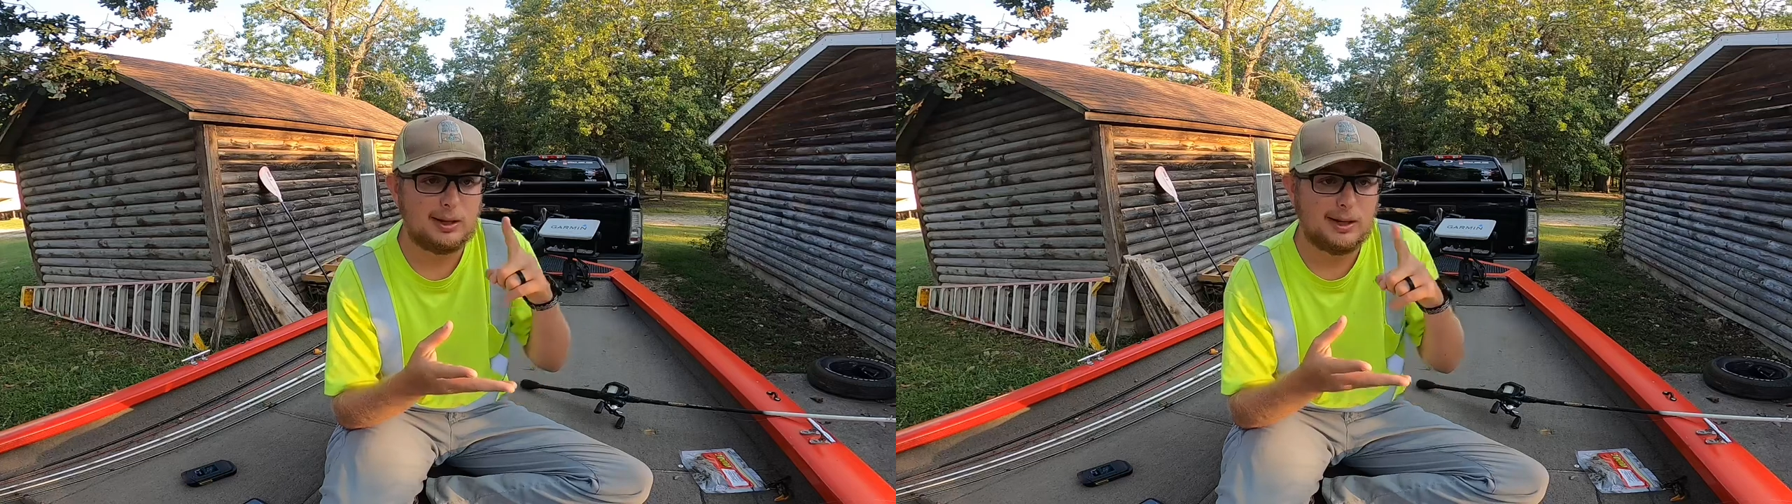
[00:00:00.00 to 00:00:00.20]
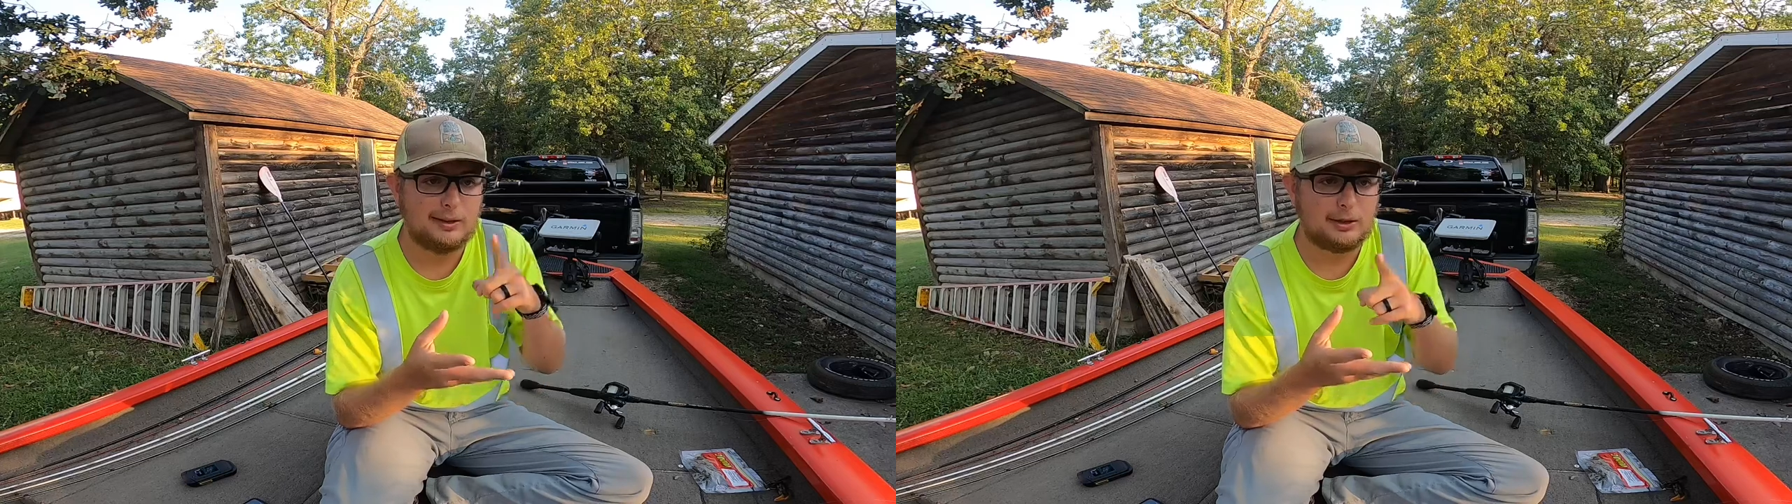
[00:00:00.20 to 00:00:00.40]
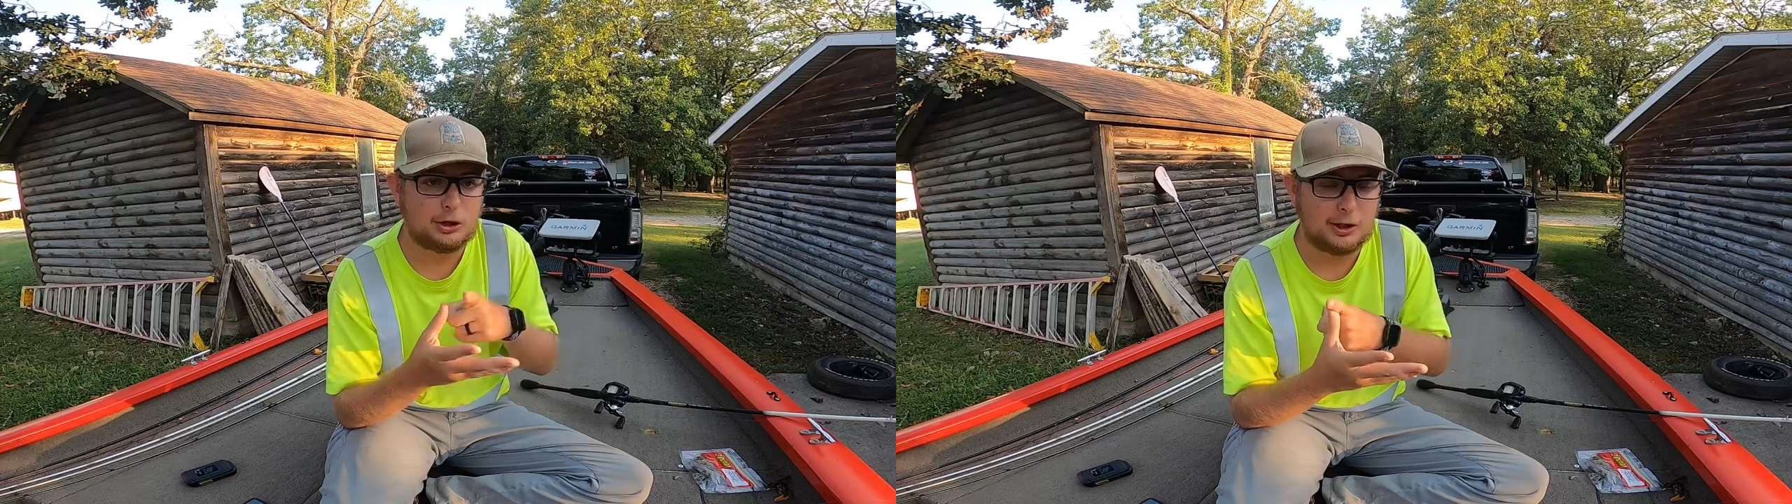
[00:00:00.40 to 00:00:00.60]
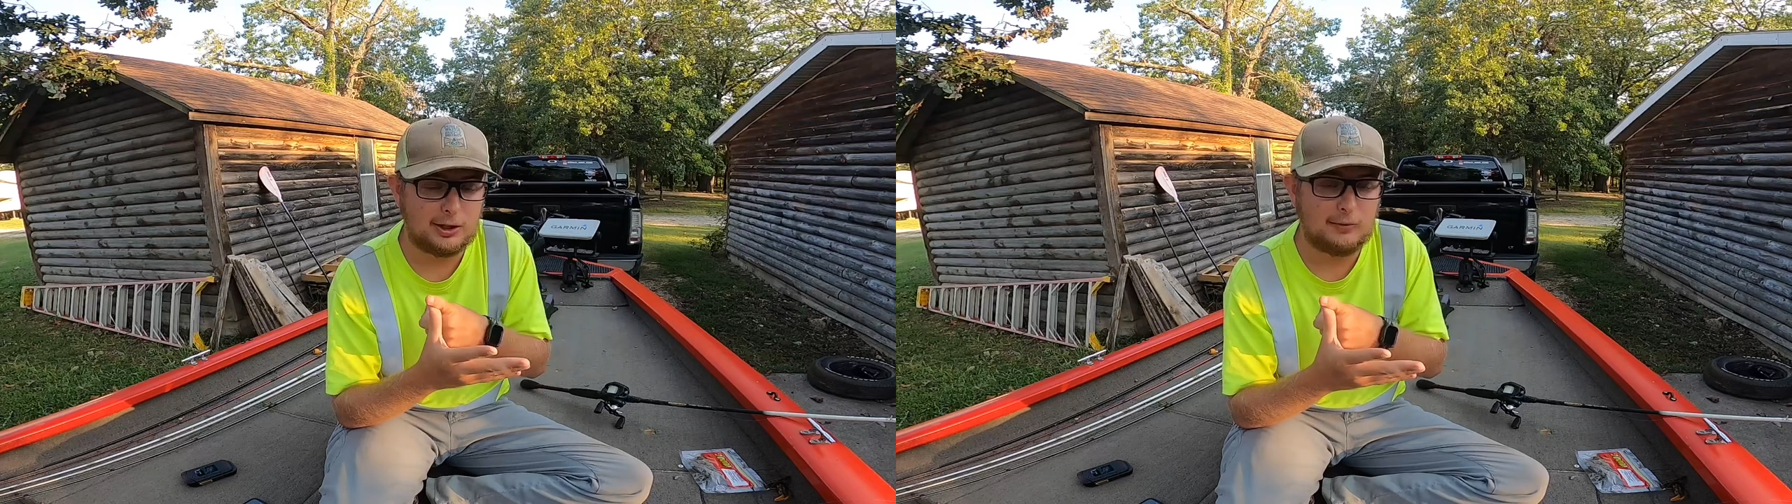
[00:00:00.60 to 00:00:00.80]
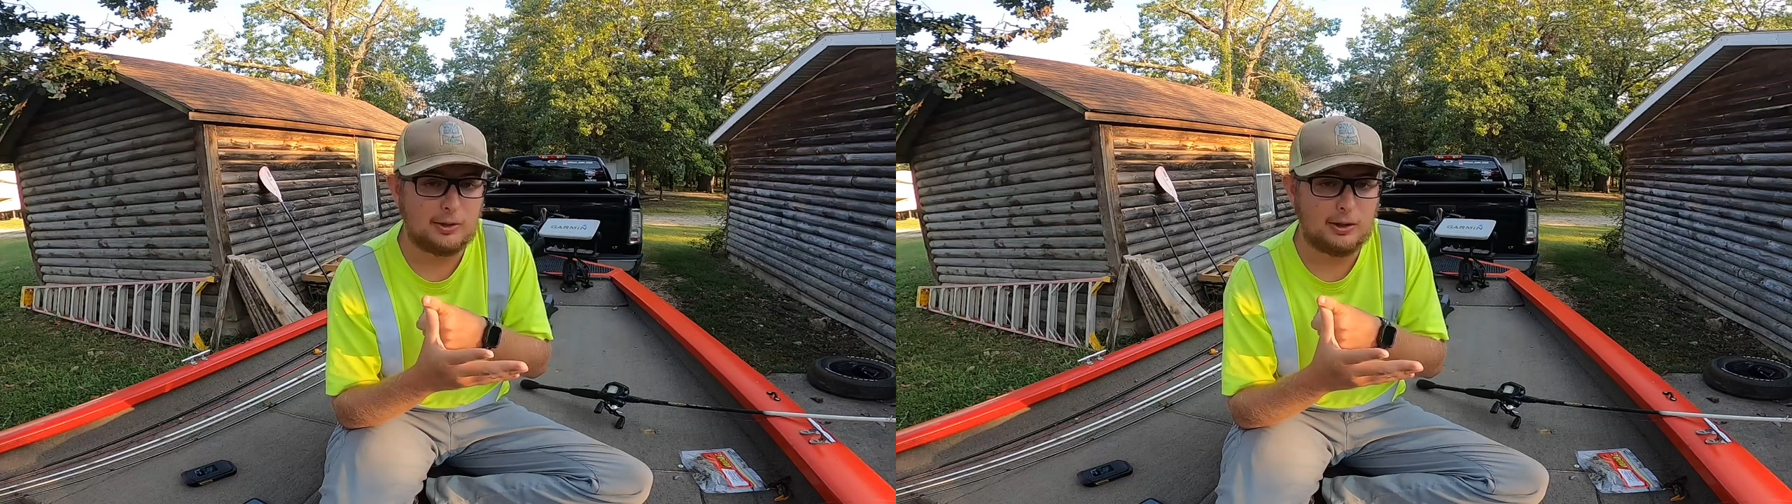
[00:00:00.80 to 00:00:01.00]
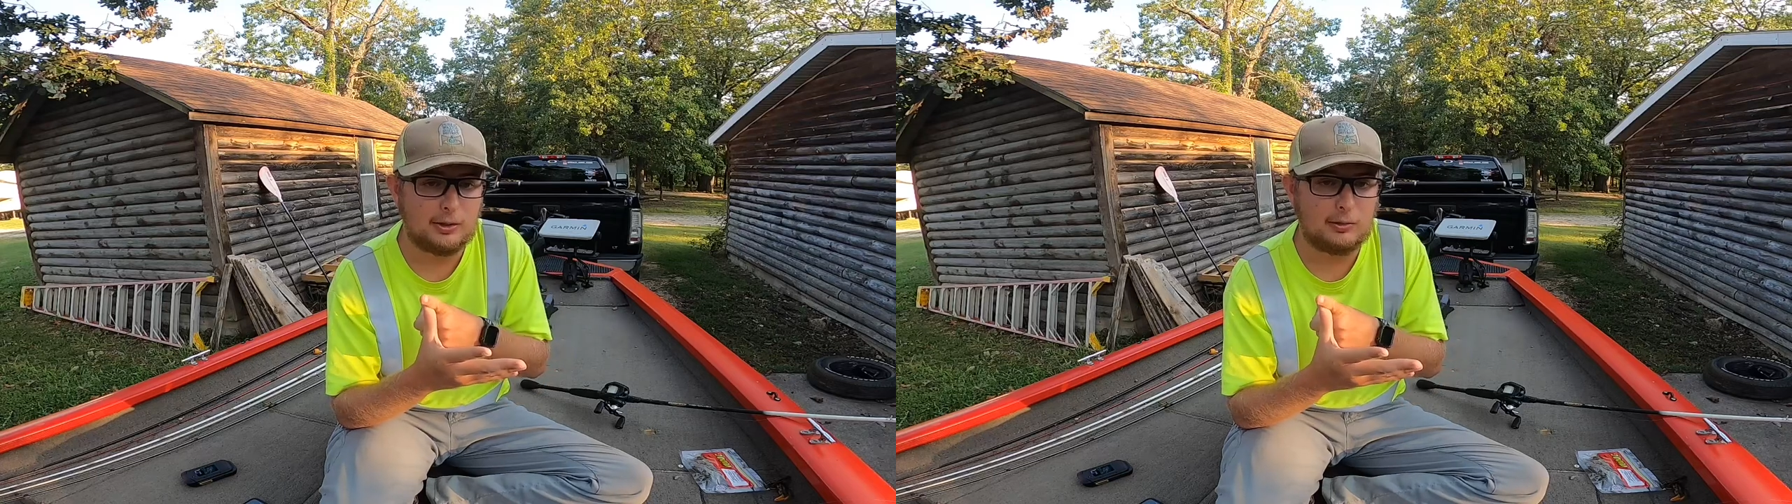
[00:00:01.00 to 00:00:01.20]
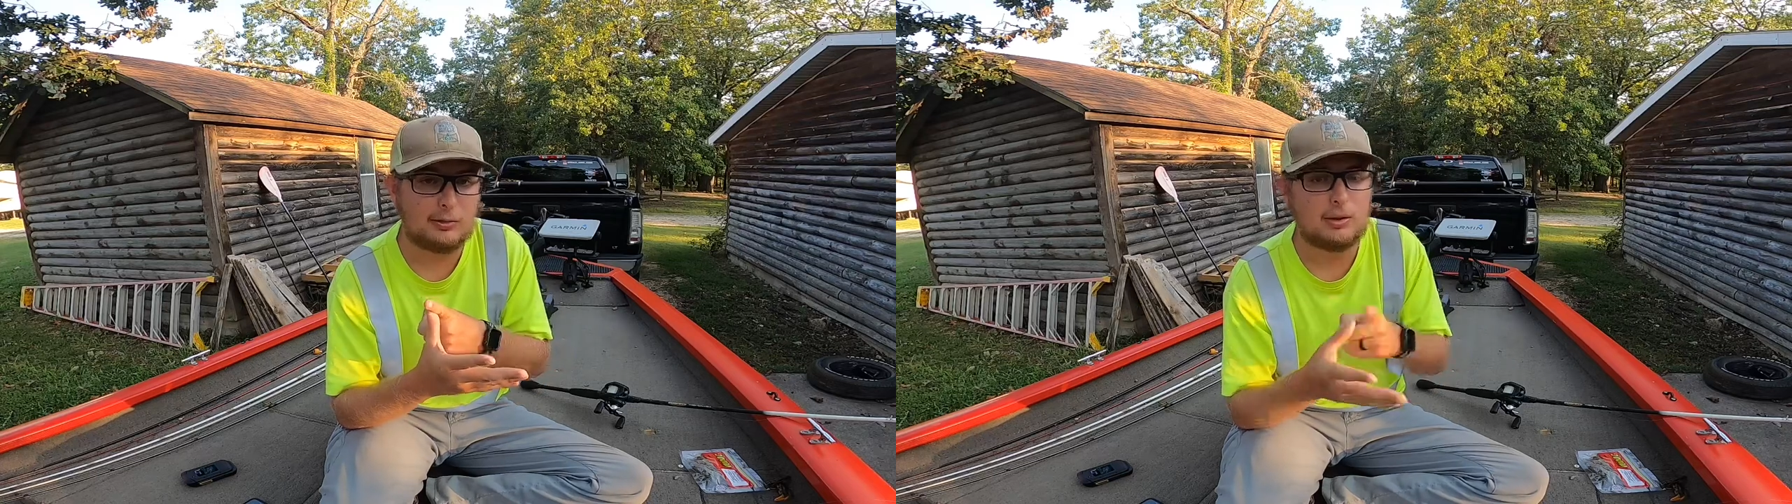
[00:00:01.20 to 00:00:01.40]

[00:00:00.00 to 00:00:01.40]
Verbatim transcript: and then share the video.